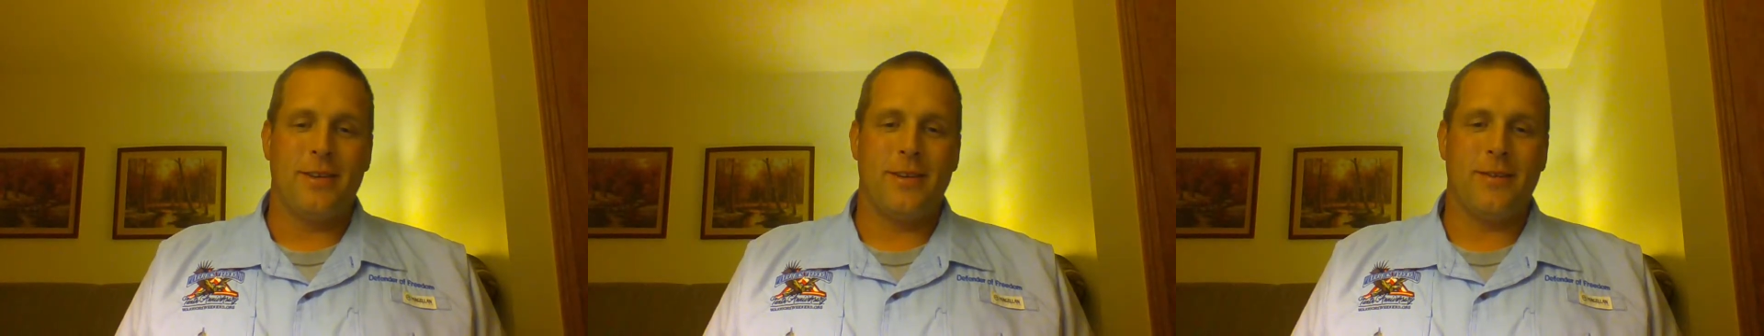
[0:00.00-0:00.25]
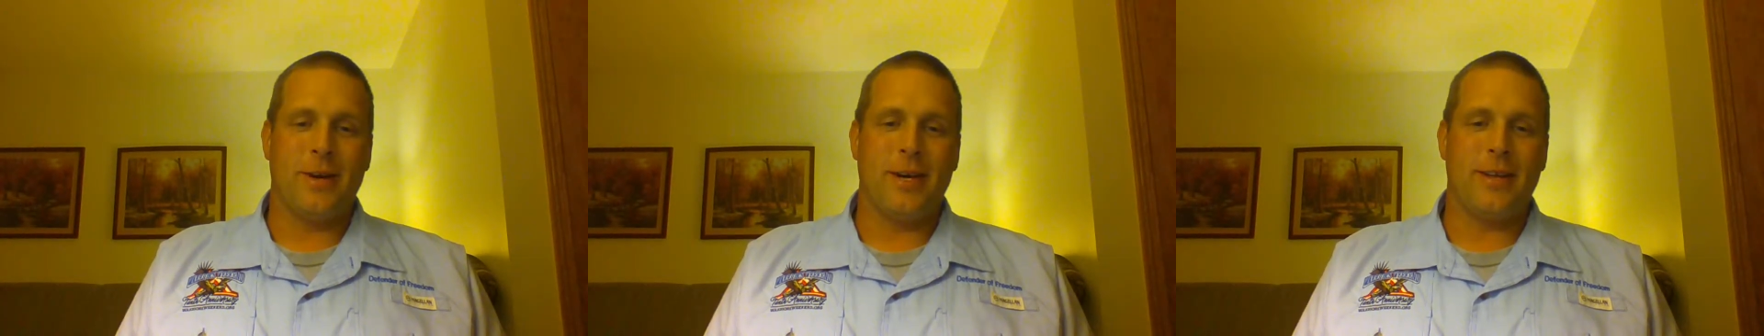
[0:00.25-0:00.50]

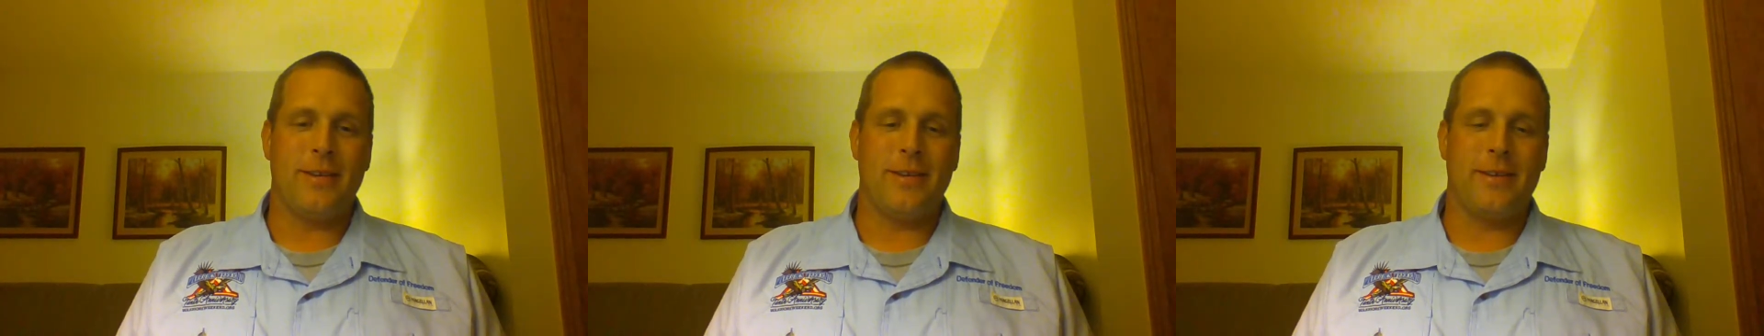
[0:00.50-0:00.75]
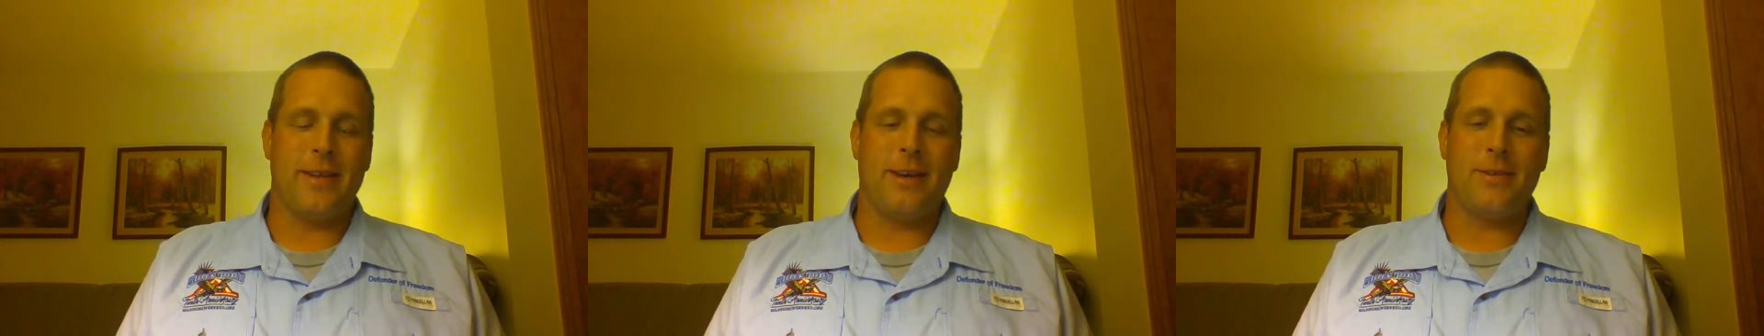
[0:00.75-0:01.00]
Well,
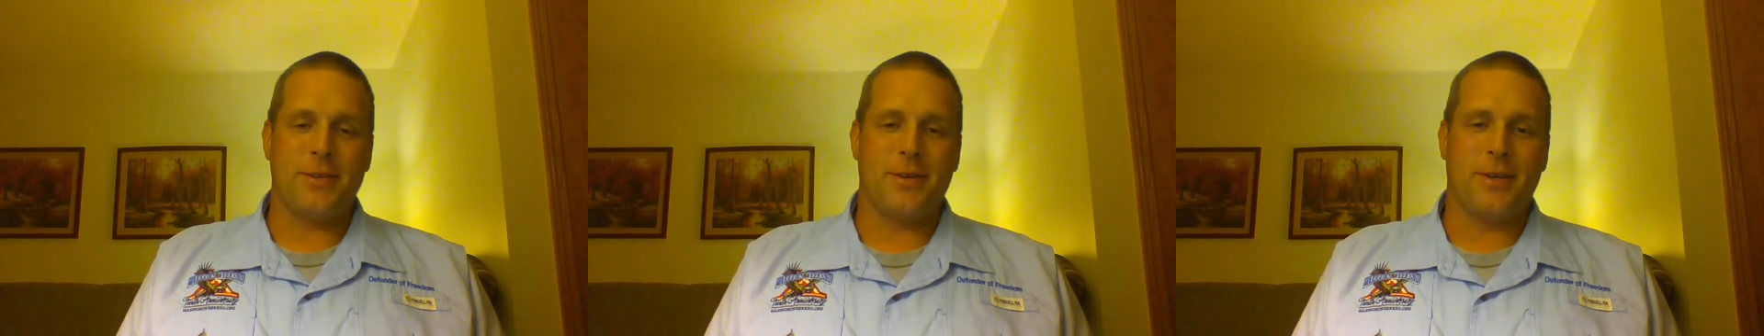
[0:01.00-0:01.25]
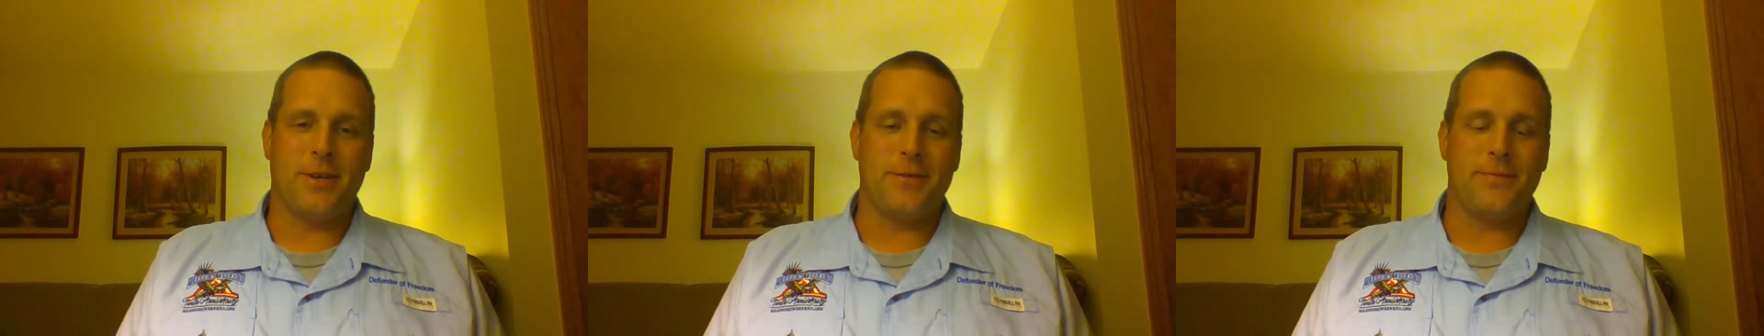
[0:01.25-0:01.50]
that was
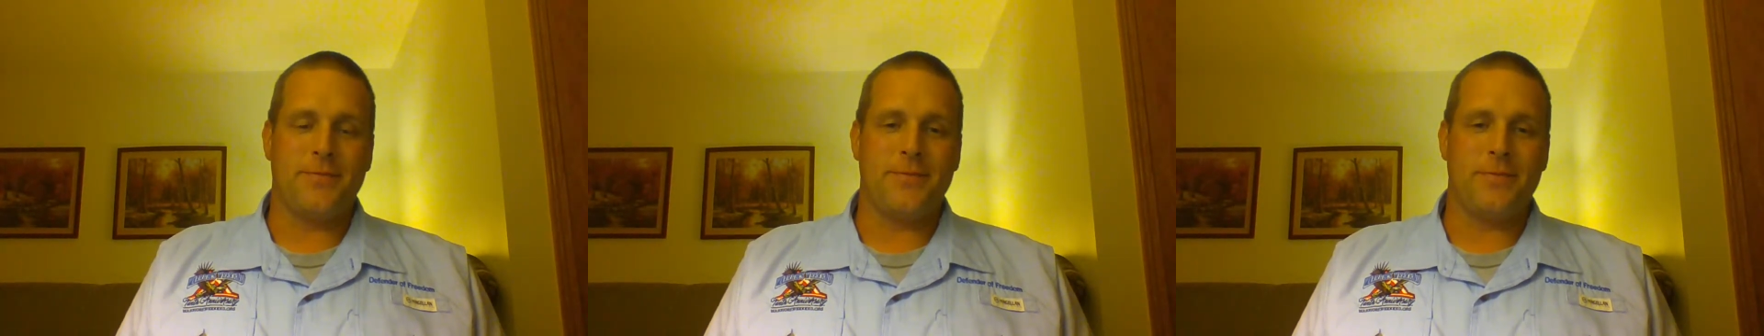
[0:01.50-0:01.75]
wrong.